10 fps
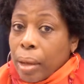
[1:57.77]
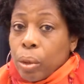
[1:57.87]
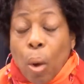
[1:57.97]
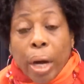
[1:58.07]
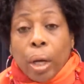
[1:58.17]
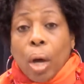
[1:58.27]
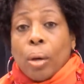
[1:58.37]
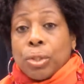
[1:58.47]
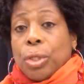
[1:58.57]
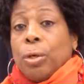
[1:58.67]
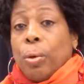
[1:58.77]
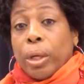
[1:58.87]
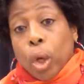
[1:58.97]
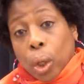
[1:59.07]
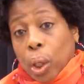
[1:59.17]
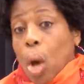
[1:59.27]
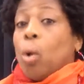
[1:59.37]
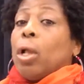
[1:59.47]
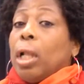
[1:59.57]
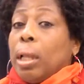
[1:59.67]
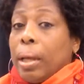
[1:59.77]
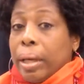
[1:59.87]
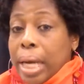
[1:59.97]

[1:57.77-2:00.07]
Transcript: you want to go to your local